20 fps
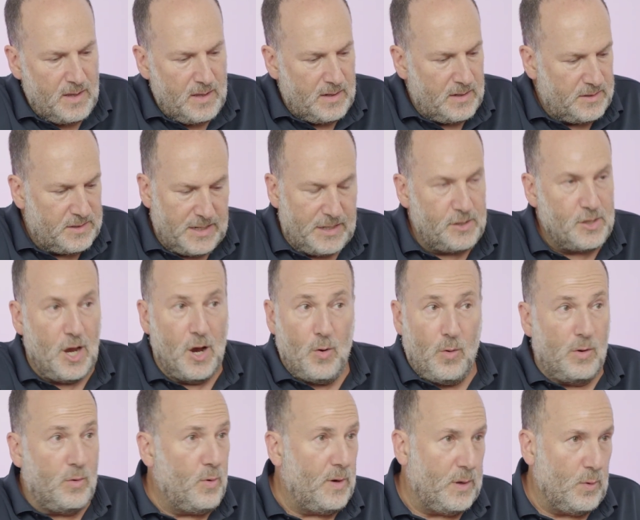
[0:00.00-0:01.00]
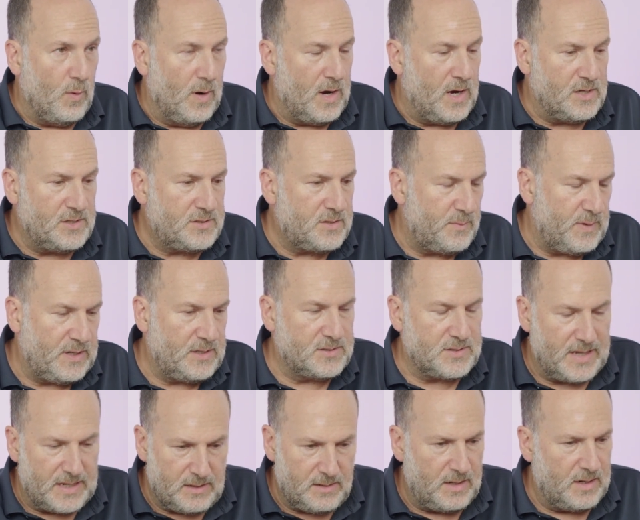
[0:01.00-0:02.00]
Didn't know who he was. I mean, he's
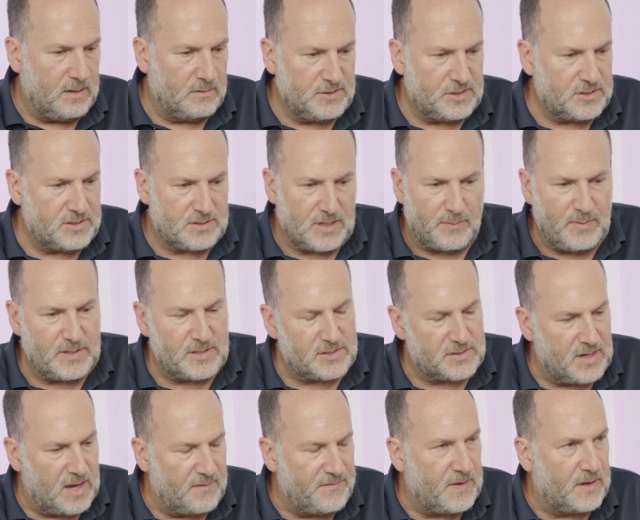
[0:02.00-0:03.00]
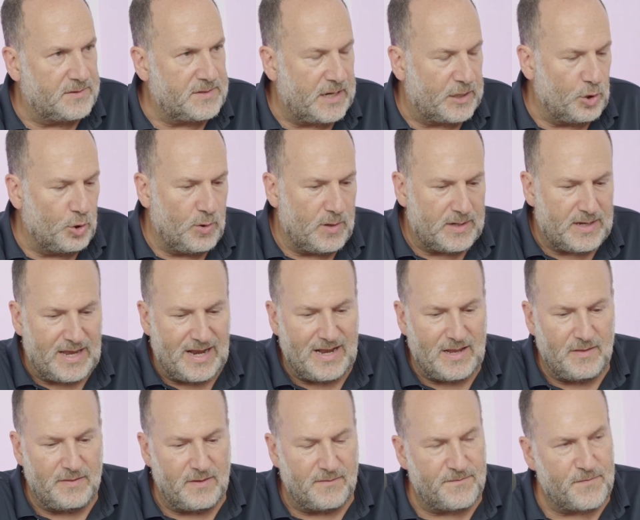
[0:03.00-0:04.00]
like, just send me the stuff. I'll take a look at
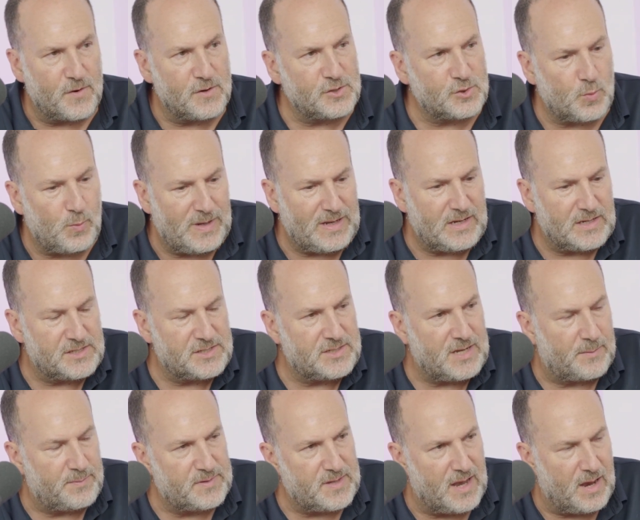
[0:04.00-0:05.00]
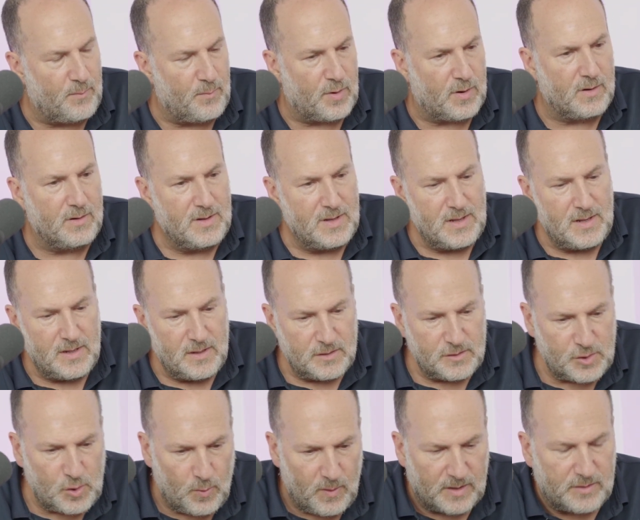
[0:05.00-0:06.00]
it. The first week of September,
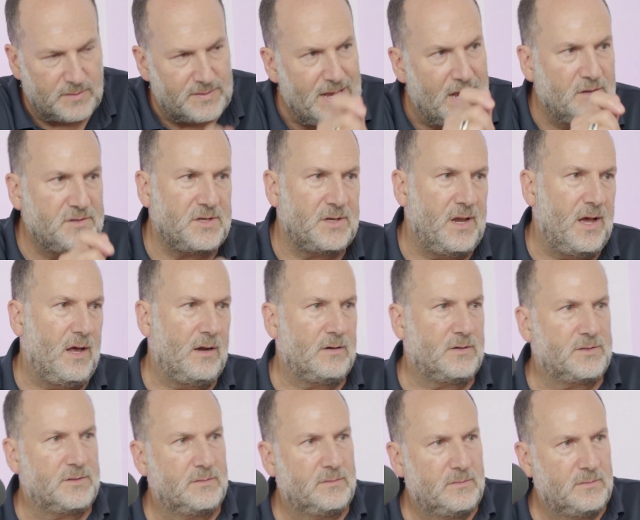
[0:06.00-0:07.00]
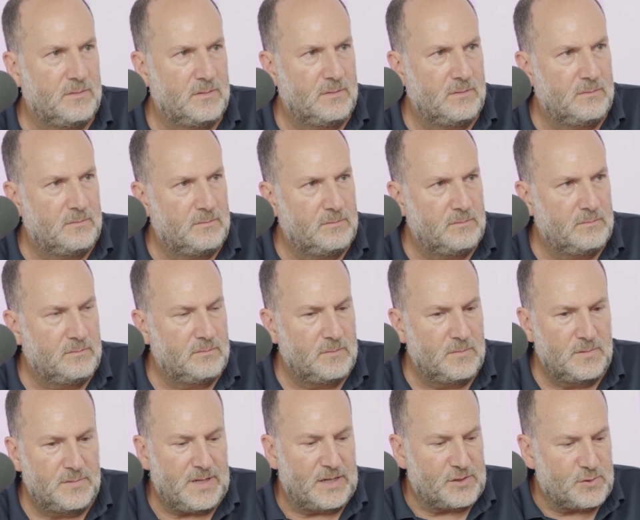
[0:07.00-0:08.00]
$200,000.
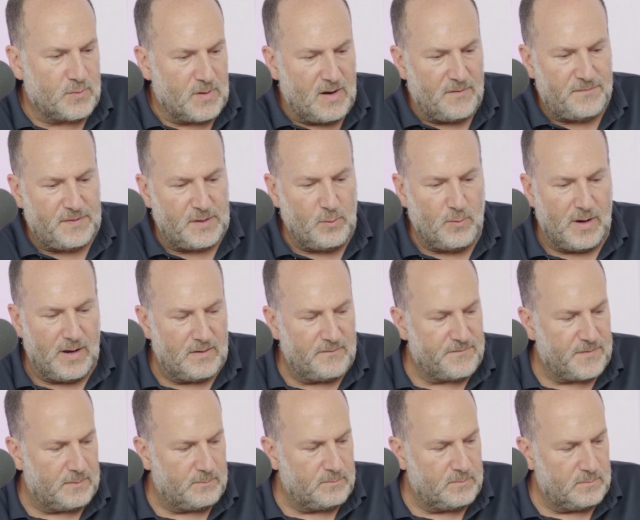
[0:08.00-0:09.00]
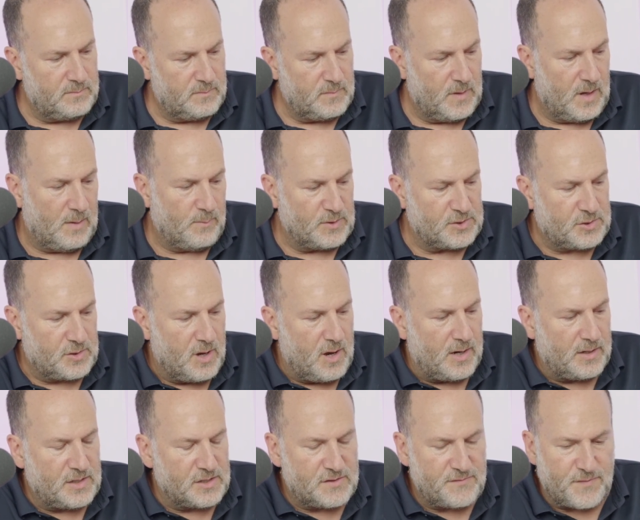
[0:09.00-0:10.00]
That's roughly what? From almost
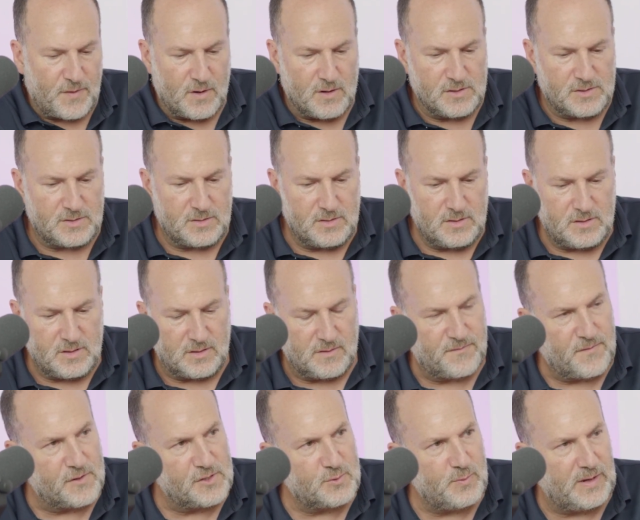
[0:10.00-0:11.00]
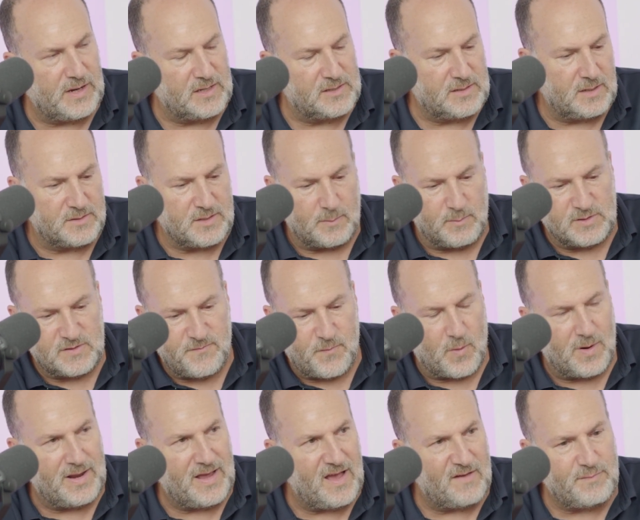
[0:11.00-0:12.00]
August 1st to the first week, that's almost
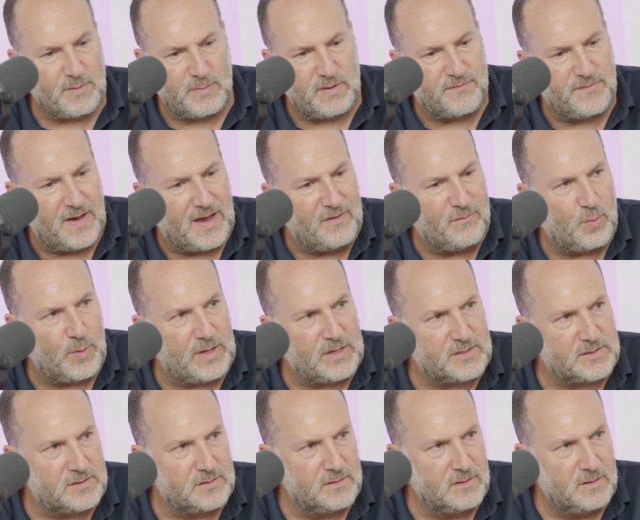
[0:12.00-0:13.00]
4.5, maybe 5 weeks.